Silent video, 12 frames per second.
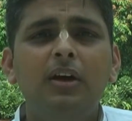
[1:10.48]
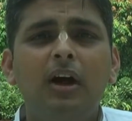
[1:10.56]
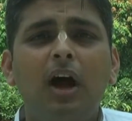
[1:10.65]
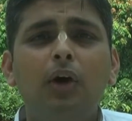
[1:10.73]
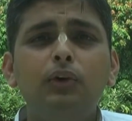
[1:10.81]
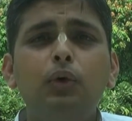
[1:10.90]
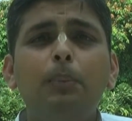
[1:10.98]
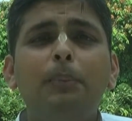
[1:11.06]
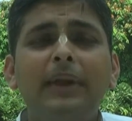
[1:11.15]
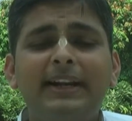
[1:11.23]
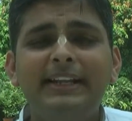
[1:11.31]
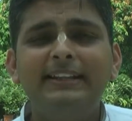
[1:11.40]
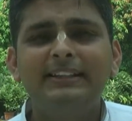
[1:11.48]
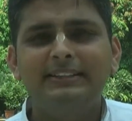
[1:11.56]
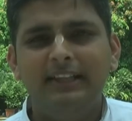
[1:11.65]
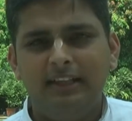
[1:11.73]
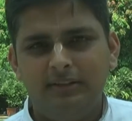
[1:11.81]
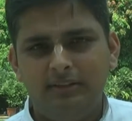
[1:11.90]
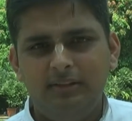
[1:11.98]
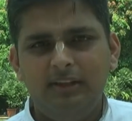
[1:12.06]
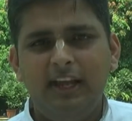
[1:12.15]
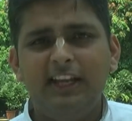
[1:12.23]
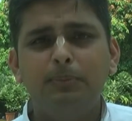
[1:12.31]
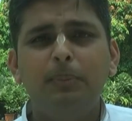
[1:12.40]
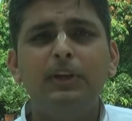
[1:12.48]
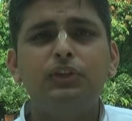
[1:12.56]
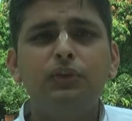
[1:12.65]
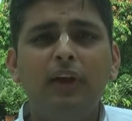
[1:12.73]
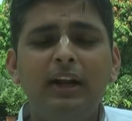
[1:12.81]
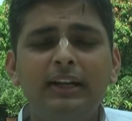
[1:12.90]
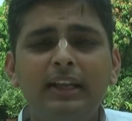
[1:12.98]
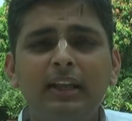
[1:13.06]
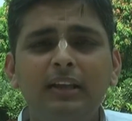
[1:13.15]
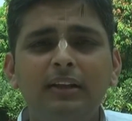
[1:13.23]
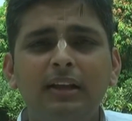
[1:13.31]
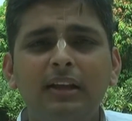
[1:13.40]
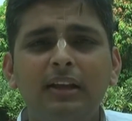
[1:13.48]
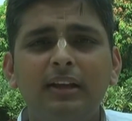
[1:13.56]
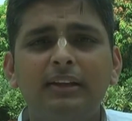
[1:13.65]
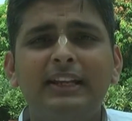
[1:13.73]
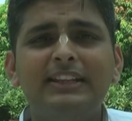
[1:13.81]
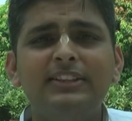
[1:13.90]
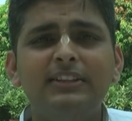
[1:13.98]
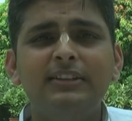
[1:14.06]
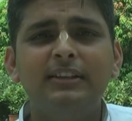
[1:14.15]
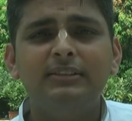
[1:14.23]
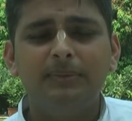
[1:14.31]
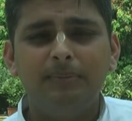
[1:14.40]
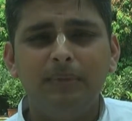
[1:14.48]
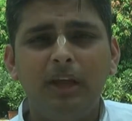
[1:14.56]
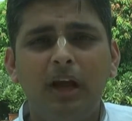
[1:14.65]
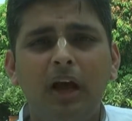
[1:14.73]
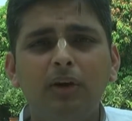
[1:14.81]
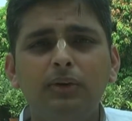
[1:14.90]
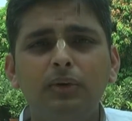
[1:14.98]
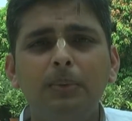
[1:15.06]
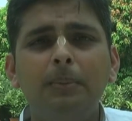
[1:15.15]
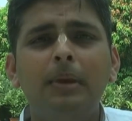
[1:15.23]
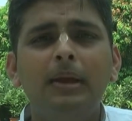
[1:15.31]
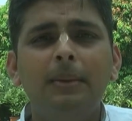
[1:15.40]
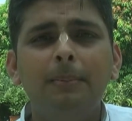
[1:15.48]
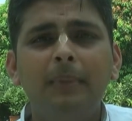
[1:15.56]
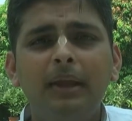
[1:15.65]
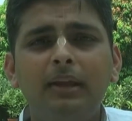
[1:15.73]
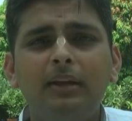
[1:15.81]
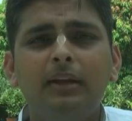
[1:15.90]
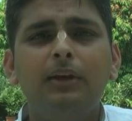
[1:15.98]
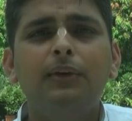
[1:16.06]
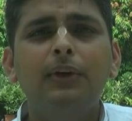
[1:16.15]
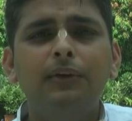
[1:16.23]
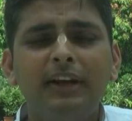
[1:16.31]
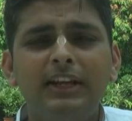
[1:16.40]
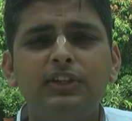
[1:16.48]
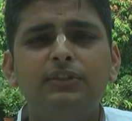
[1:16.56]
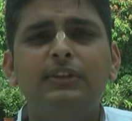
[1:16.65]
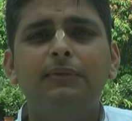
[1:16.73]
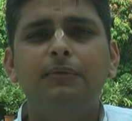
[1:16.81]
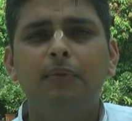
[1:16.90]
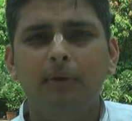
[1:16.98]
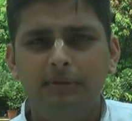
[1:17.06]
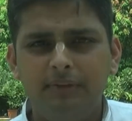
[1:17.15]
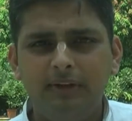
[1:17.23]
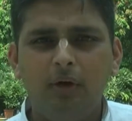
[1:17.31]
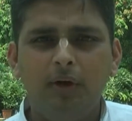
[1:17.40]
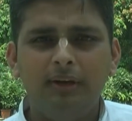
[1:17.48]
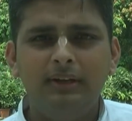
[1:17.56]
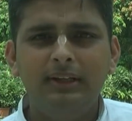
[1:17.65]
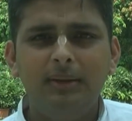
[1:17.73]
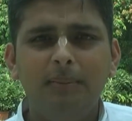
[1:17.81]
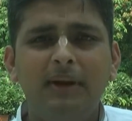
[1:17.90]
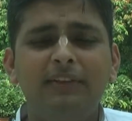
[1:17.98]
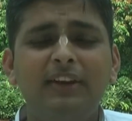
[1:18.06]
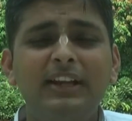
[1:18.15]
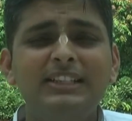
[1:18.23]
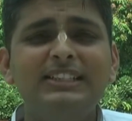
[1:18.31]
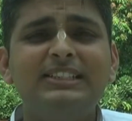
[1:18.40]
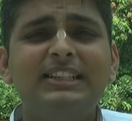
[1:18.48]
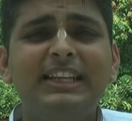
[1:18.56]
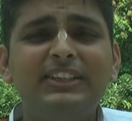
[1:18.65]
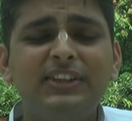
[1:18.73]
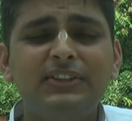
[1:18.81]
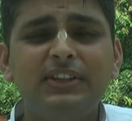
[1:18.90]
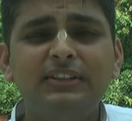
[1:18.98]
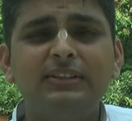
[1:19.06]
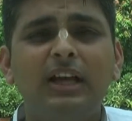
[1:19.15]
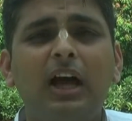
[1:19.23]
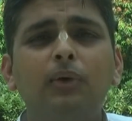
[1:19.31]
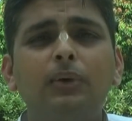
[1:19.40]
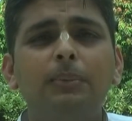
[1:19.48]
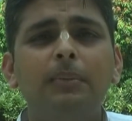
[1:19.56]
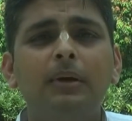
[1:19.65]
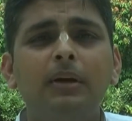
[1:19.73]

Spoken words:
how to practice the things, and spirituality teaches us how to make your relationship with God. But religion teaches us how to